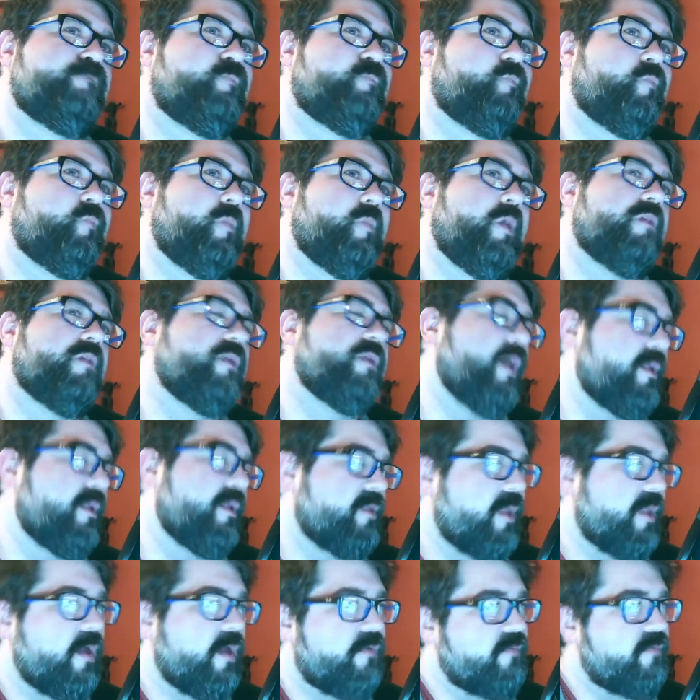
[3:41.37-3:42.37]
it's not
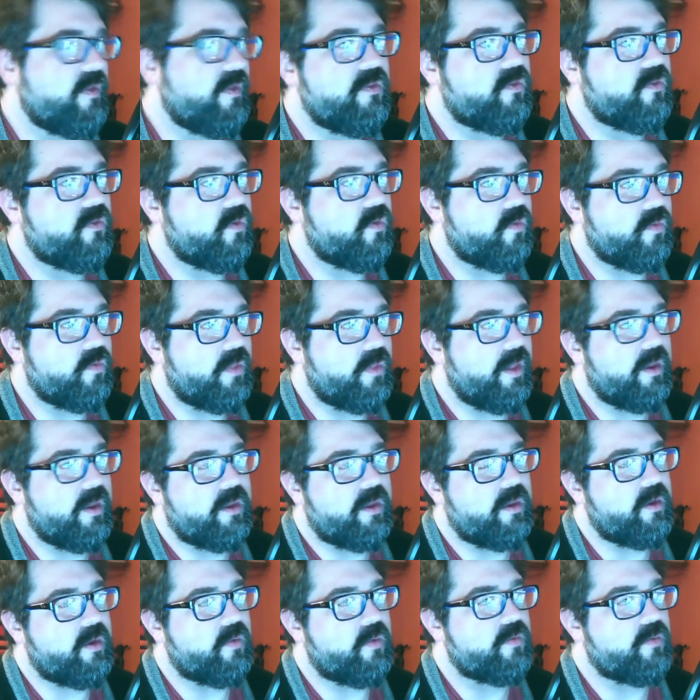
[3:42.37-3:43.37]
delved into, like,
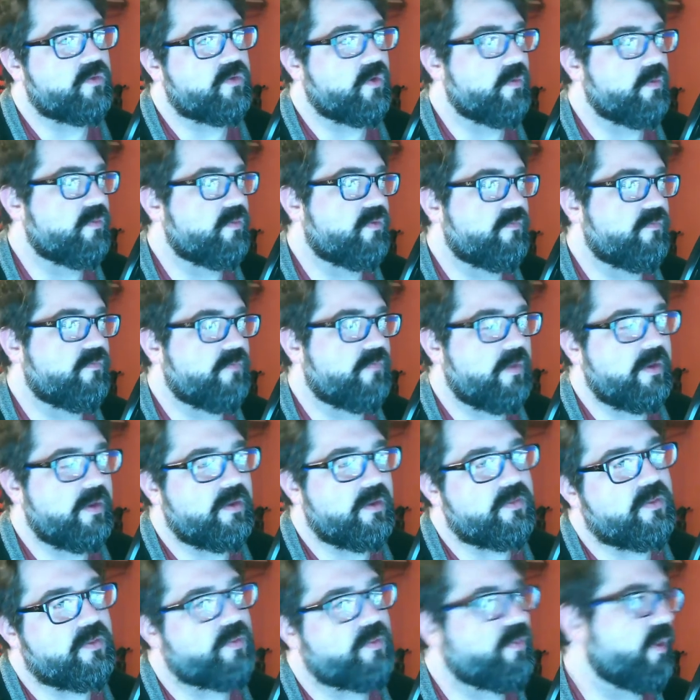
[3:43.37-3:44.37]
you know, in terms of
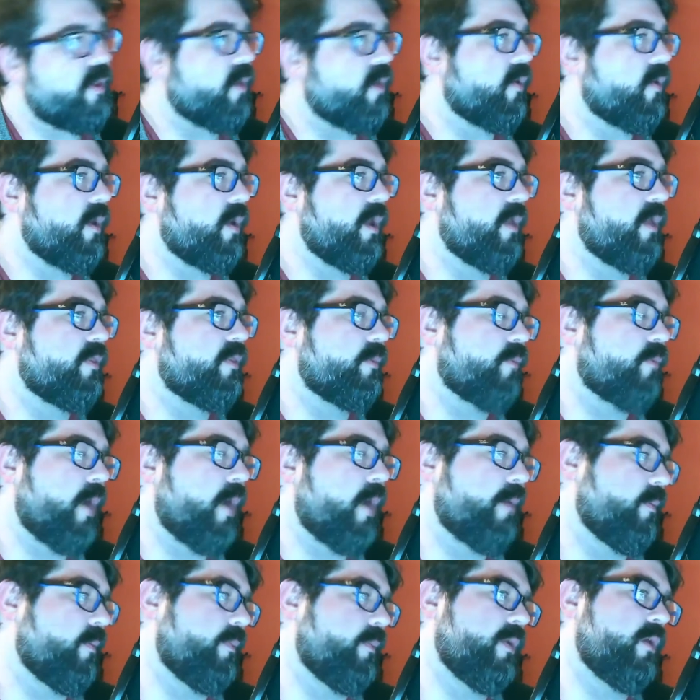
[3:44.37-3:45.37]
like the theory and the
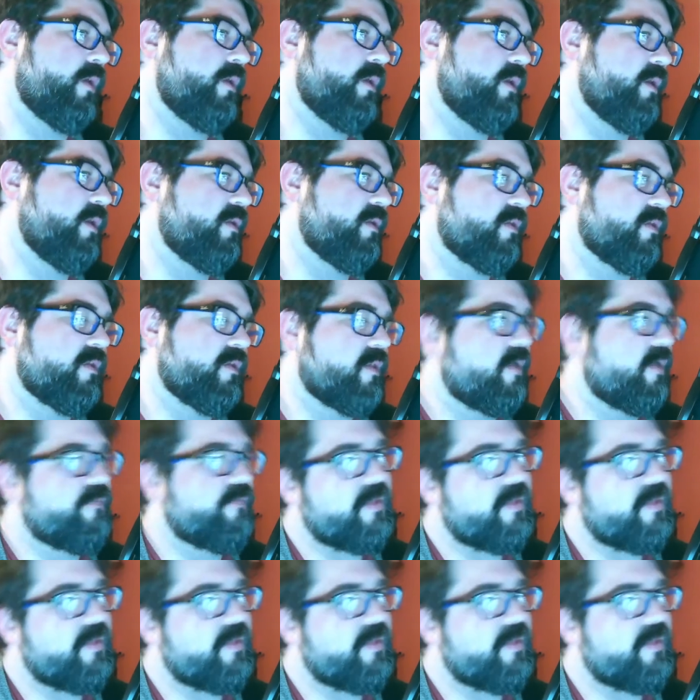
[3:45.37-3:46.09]
probabilities and stuff.